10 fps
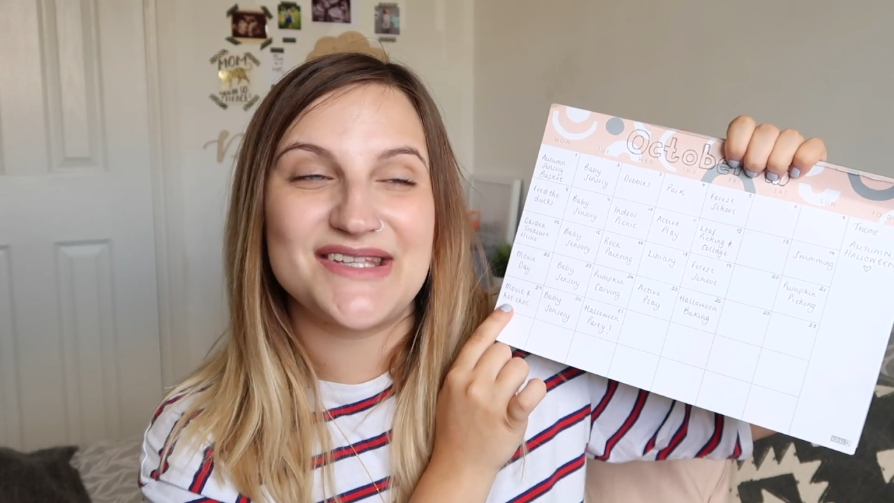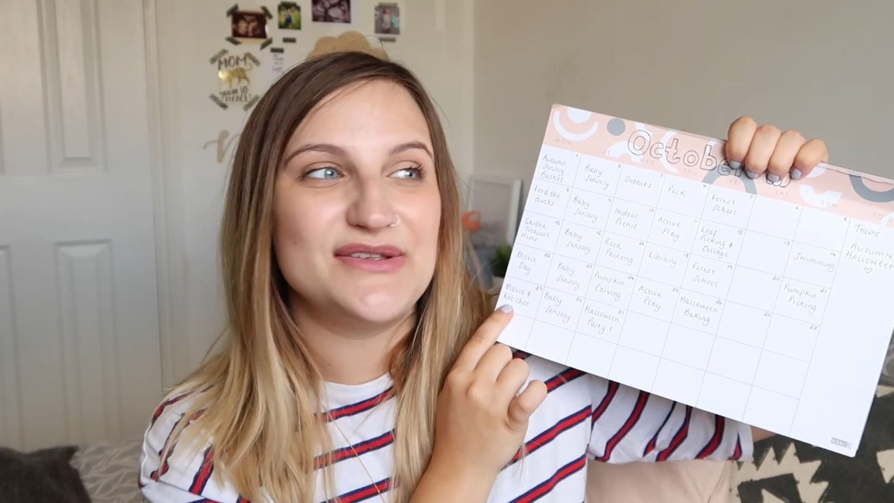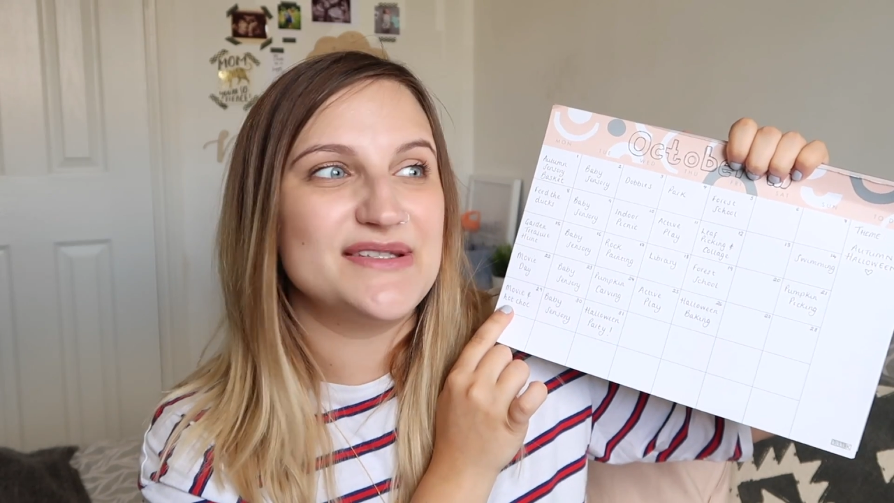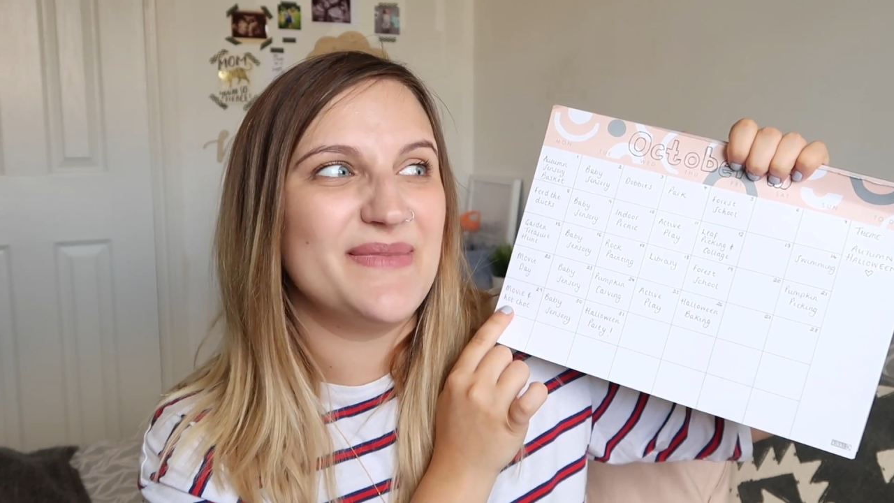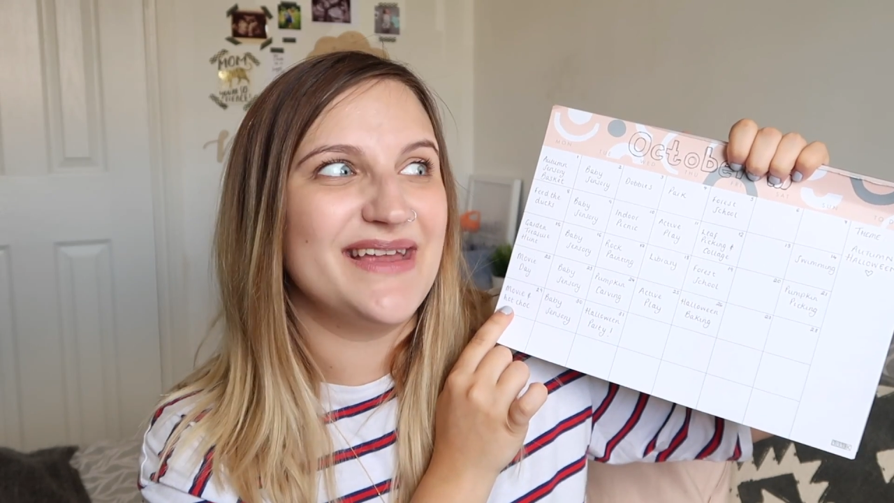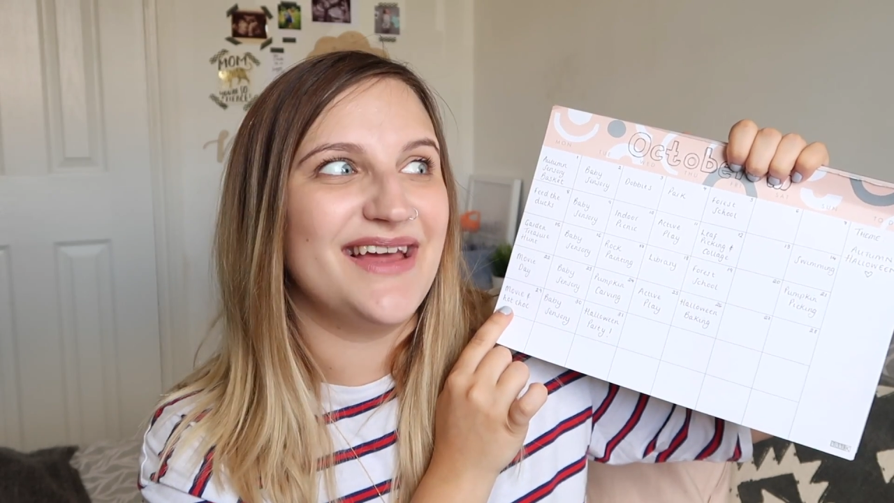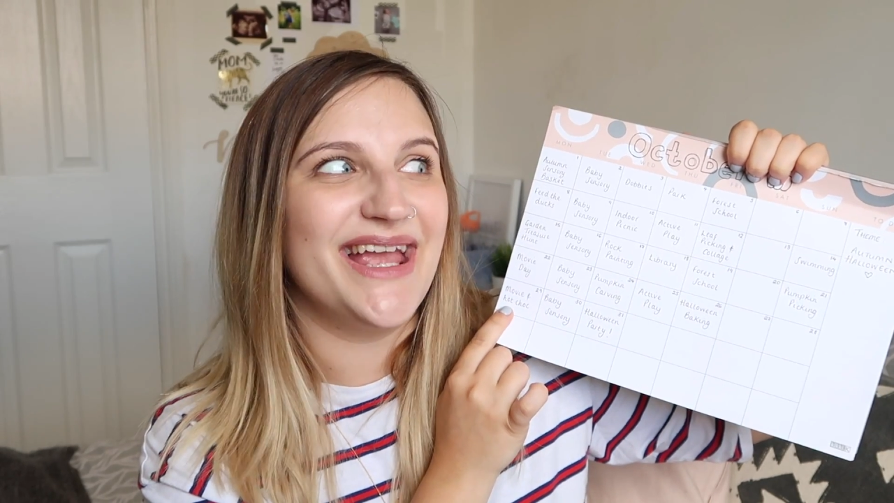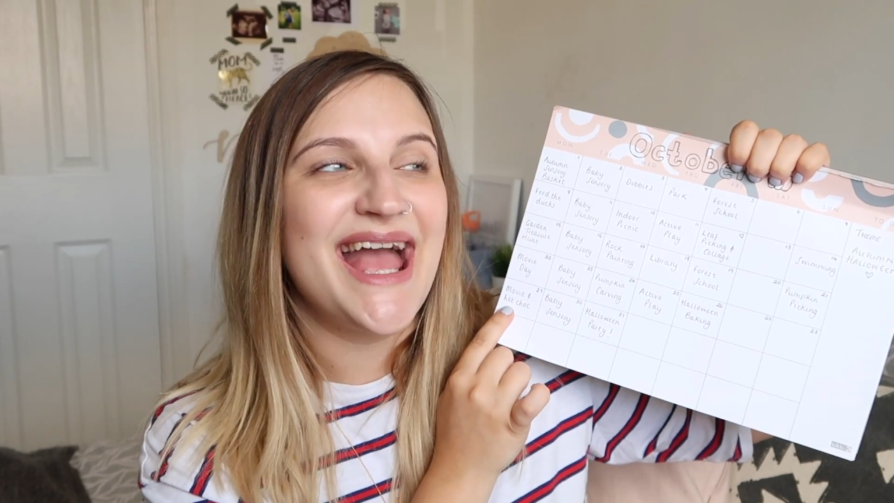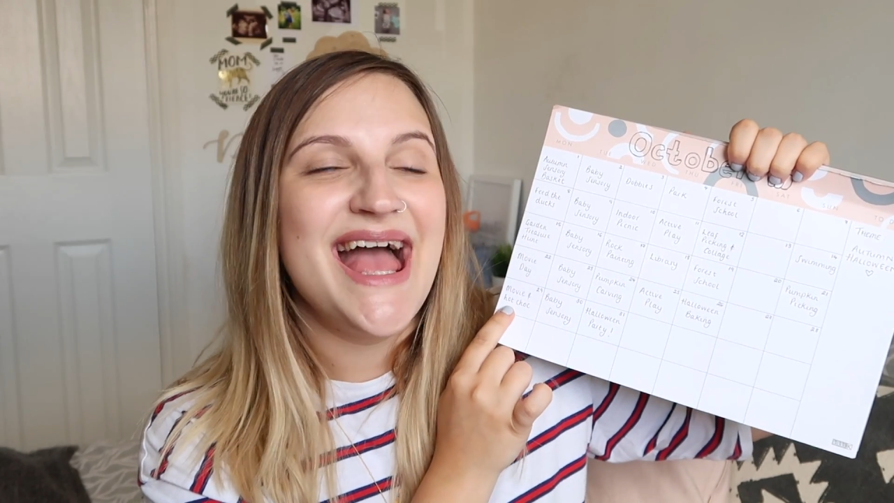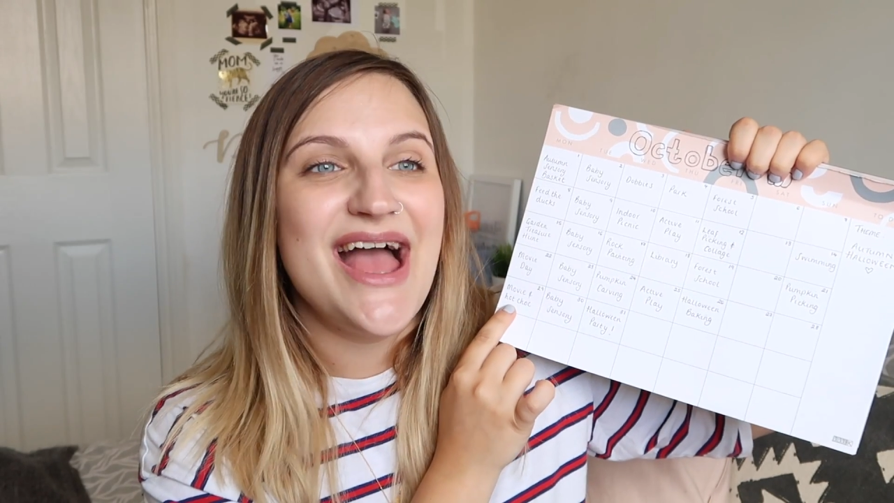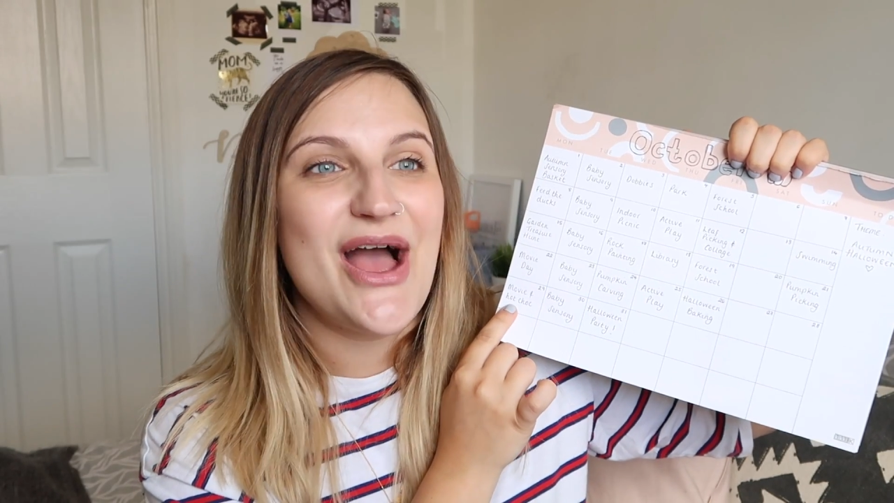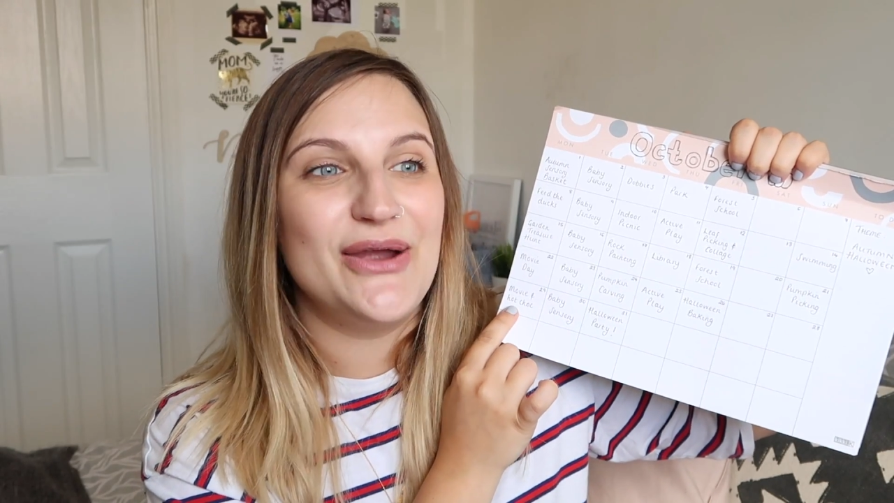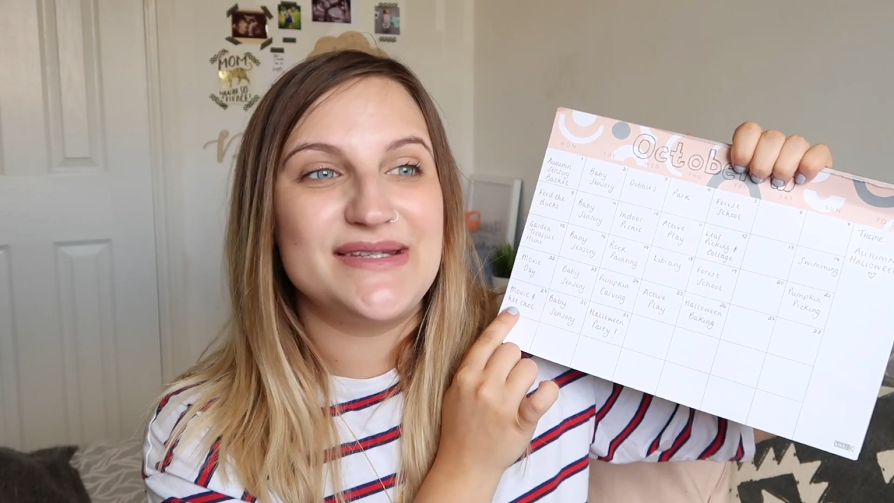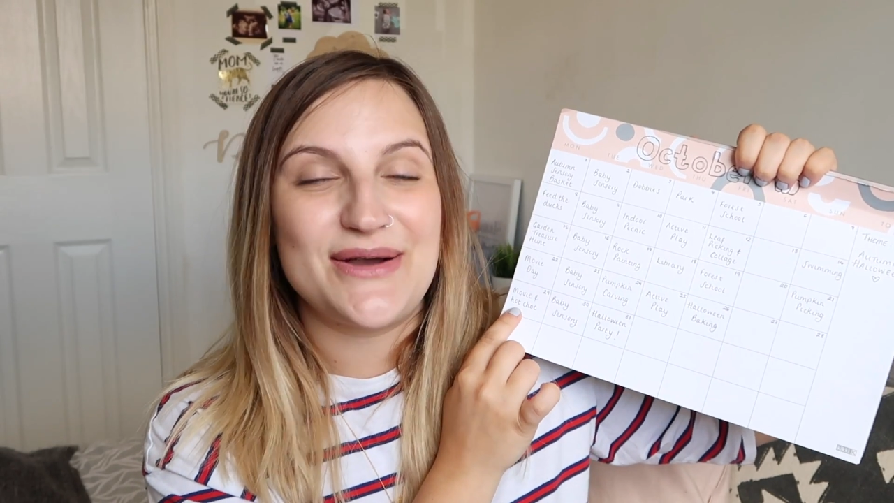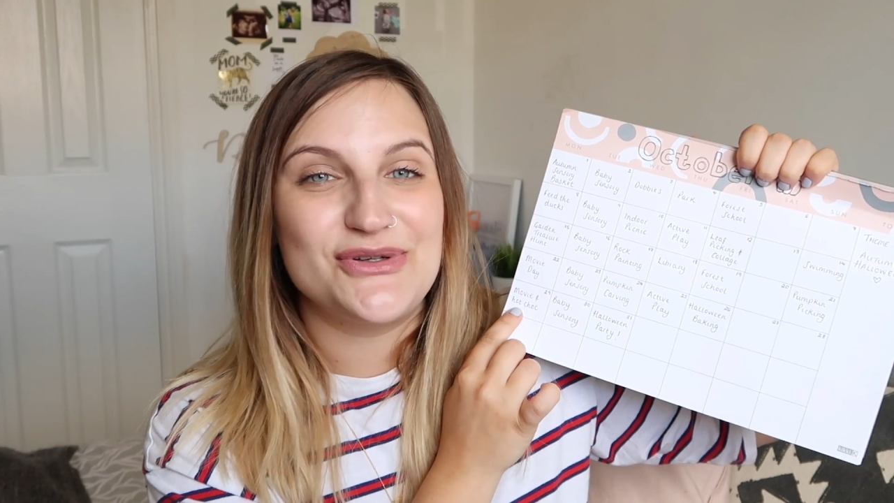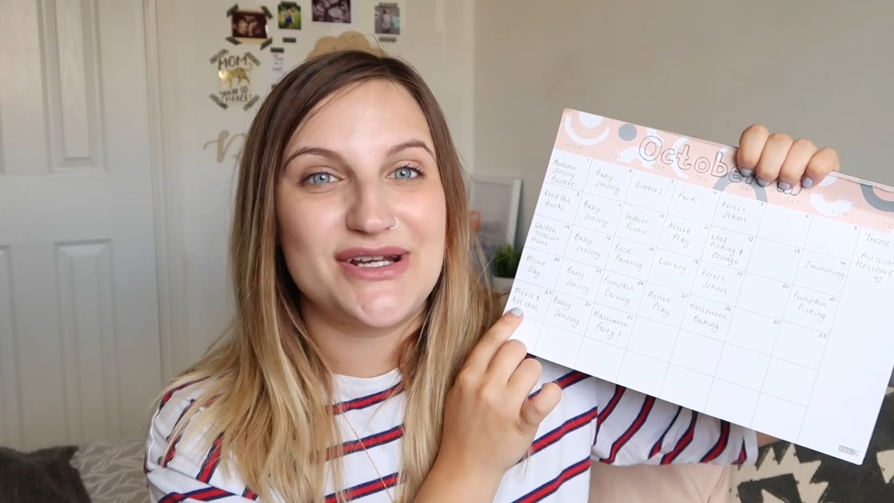so something like Hotel